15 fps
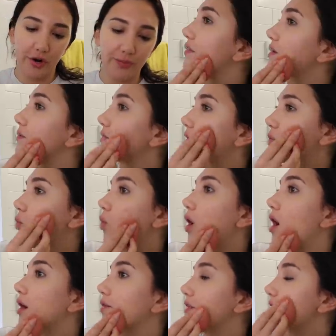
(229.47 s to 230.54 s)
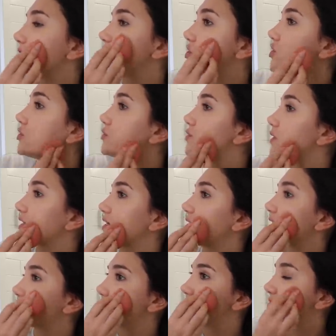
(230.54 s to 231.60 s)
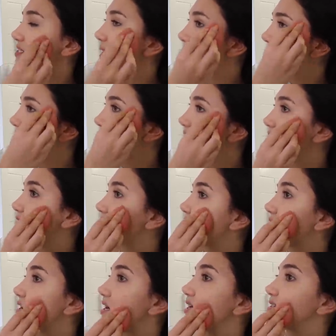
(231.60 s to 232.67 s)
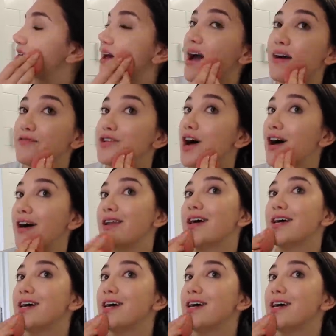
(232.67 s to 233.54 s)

I think I'm gonna walk there too so I can get some steps in on this Sunday because I have not